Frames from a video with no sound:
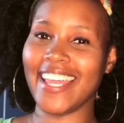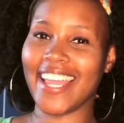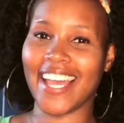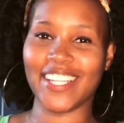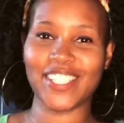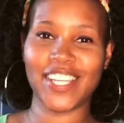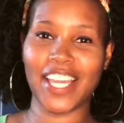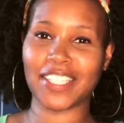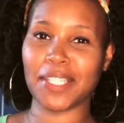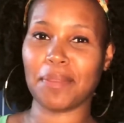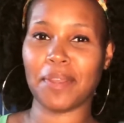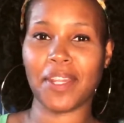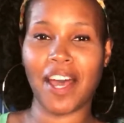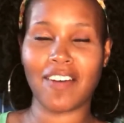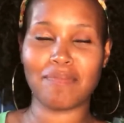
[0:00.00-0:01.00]
checked
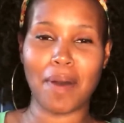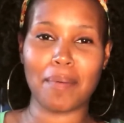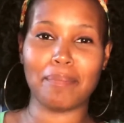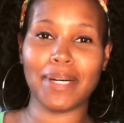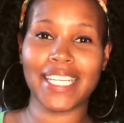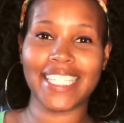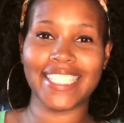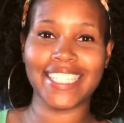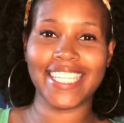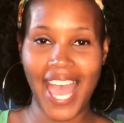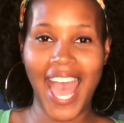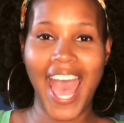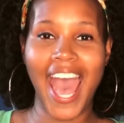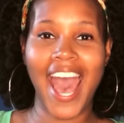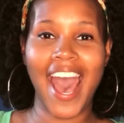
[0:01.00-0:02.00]
something off my bucket list.
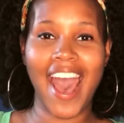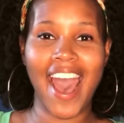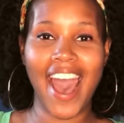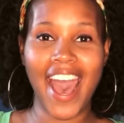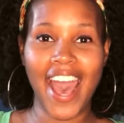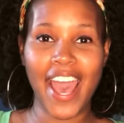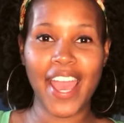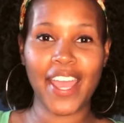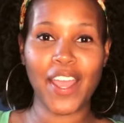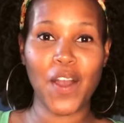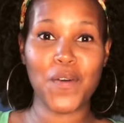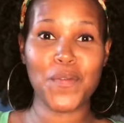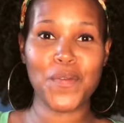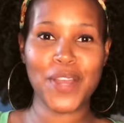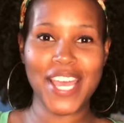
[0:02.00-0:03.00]
I
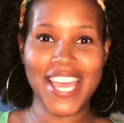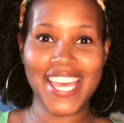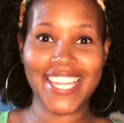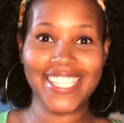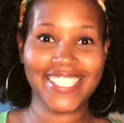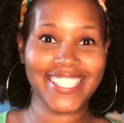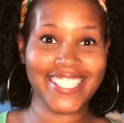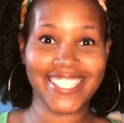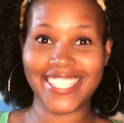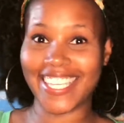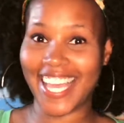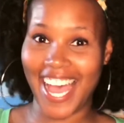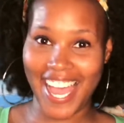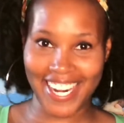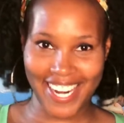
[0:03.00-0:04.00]
went
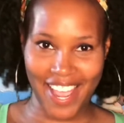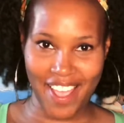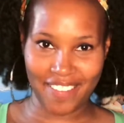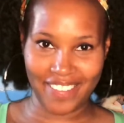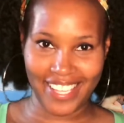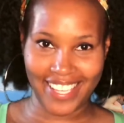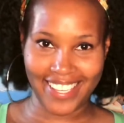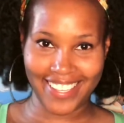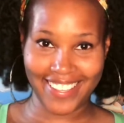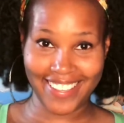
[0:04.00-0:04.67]
skydiving.